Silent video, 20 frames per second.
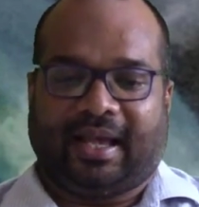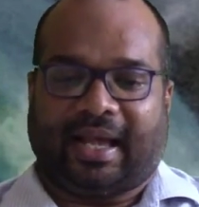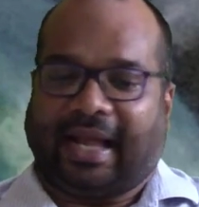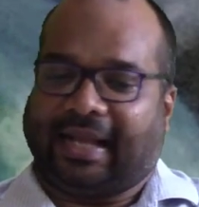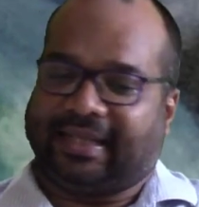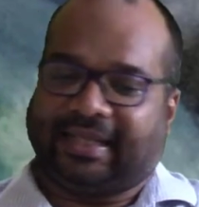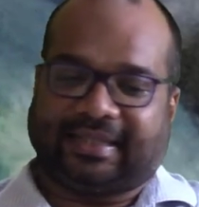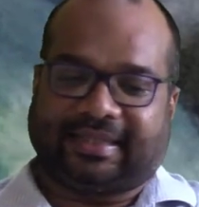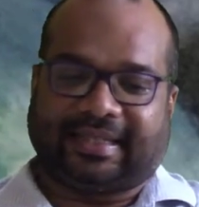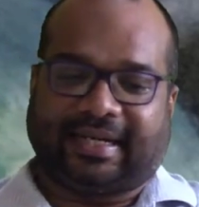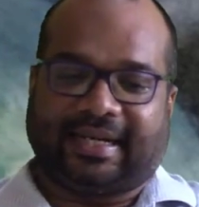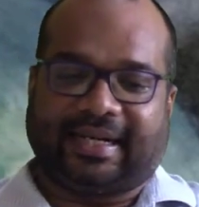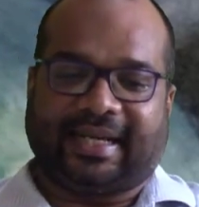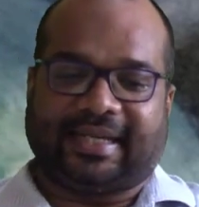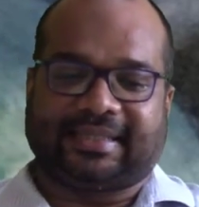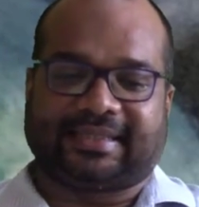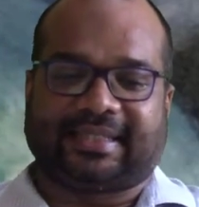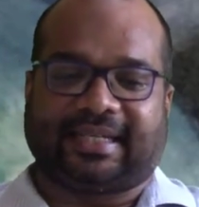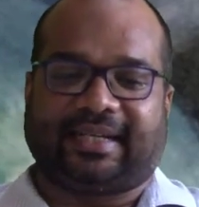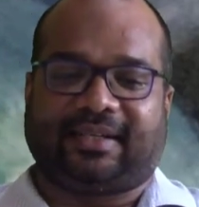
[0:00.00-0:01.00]
And the third I
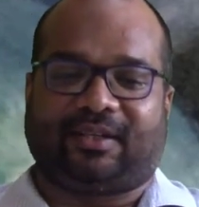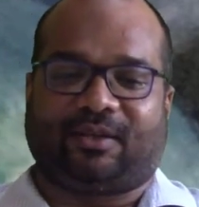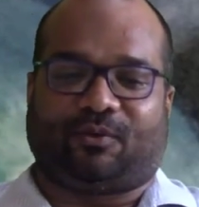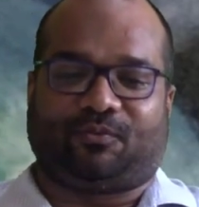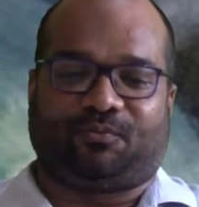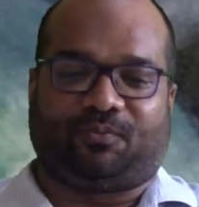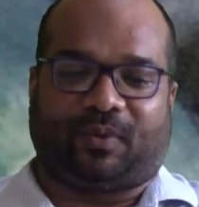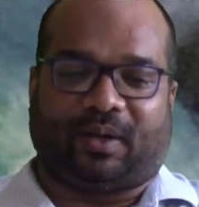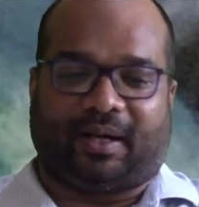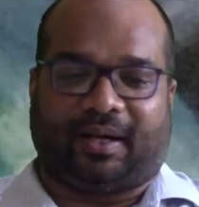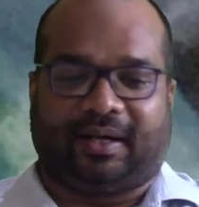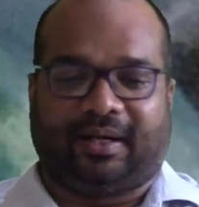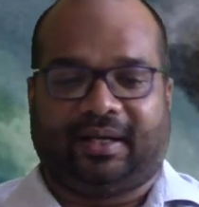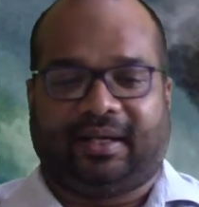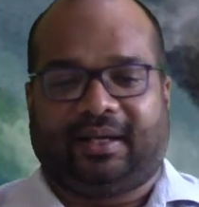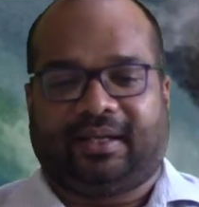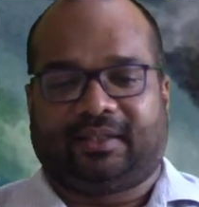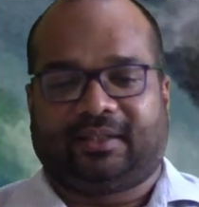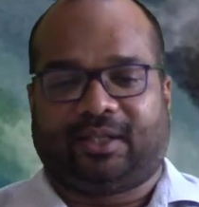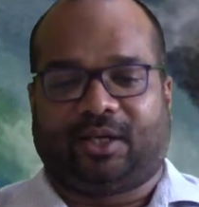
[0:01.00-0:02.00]
said of
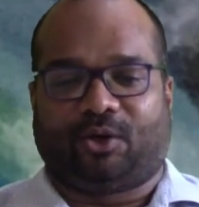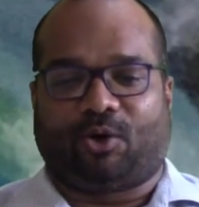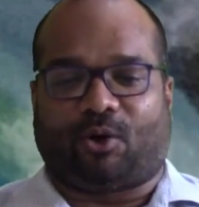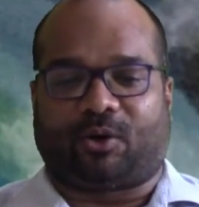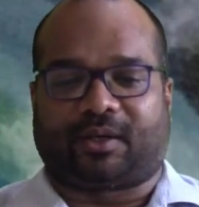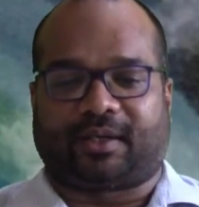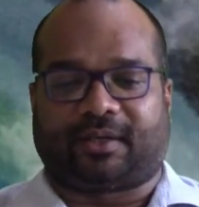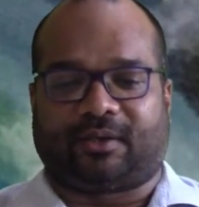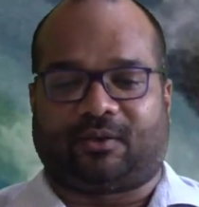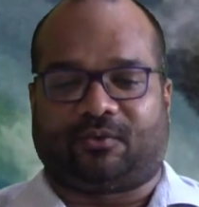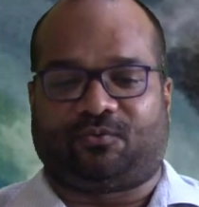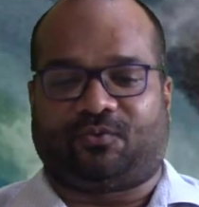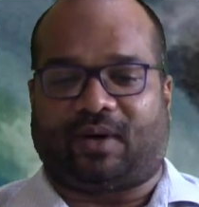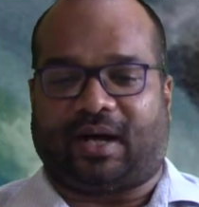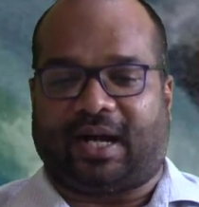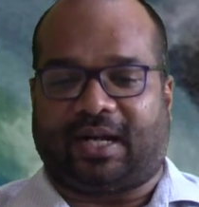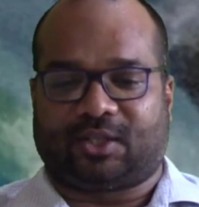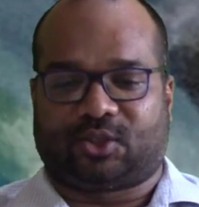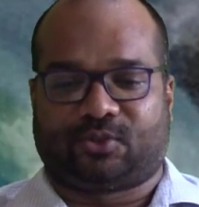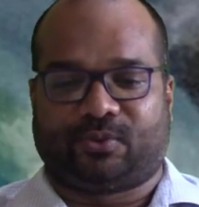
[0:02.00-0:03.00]
the doctrine of
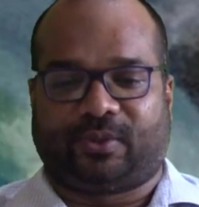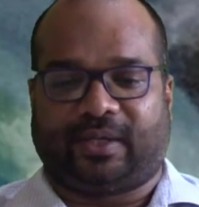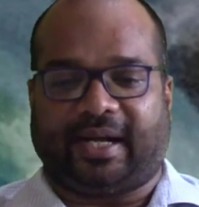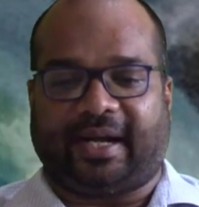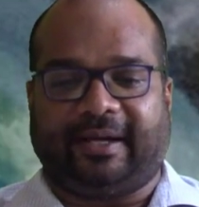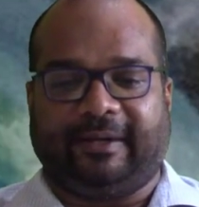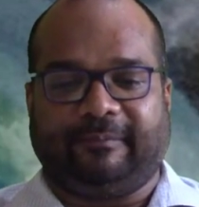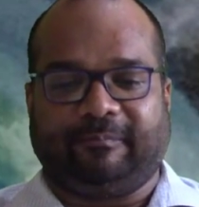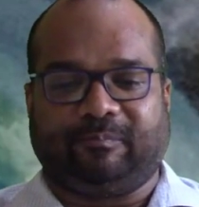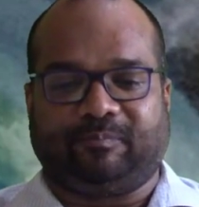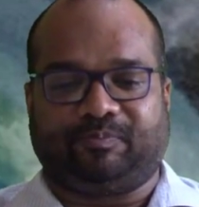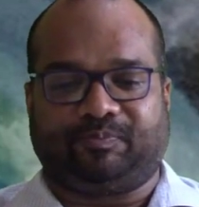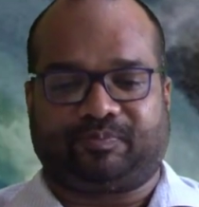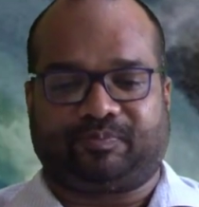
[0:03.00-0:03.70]
Asura,